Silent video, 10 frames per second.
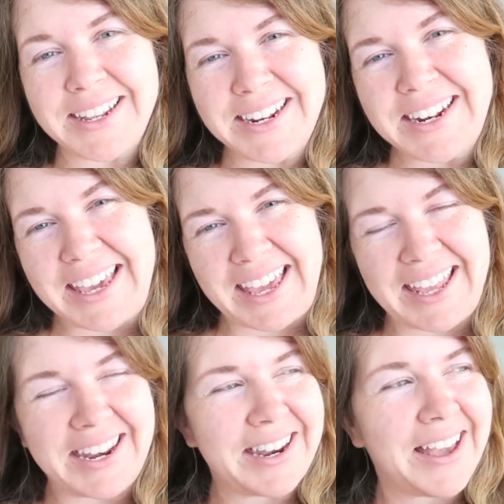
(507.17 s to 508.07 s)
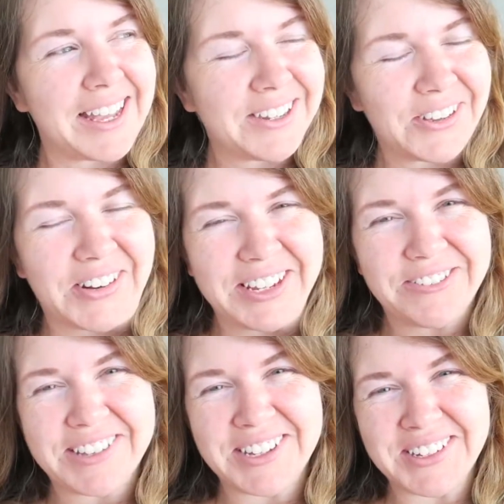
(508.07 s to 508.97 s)
did it again. I totally
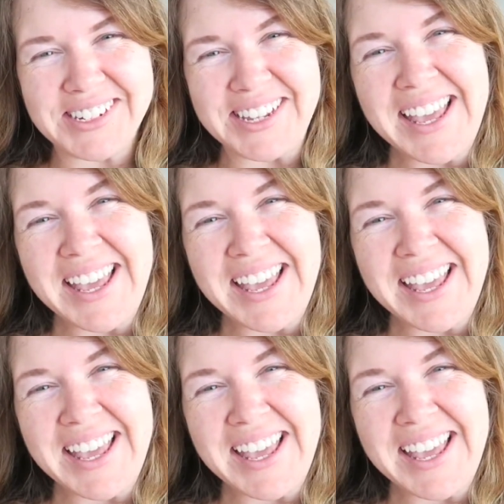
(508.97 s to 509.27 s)
forgot